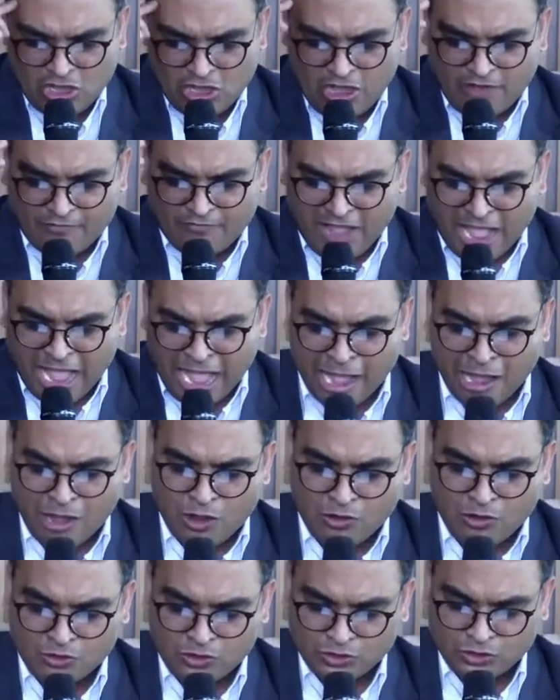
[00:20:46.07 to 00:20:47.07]
of
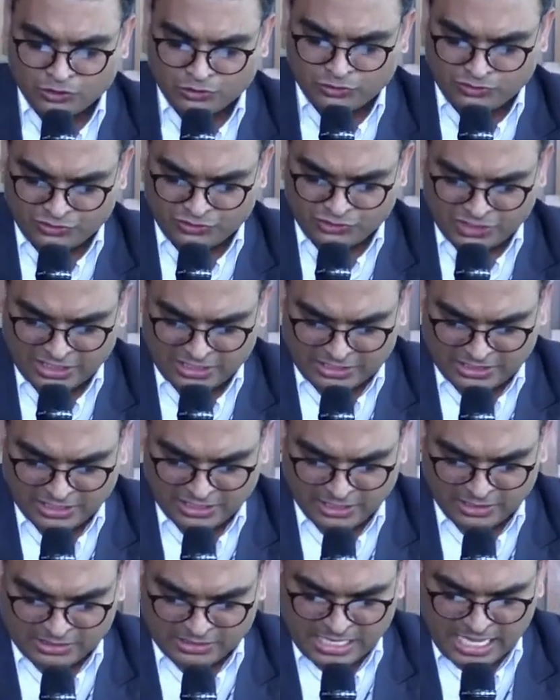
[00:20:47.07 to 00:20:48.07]
how you see
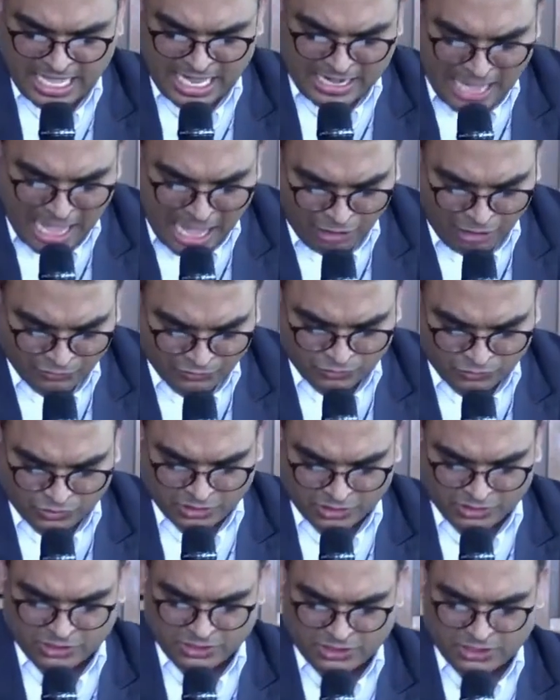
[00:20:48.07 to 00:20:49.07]
things and how you
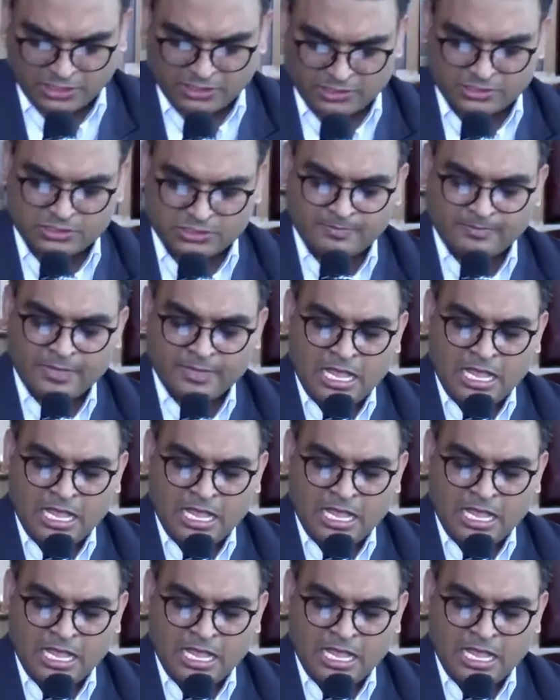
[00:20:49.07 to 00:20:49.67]
judge things.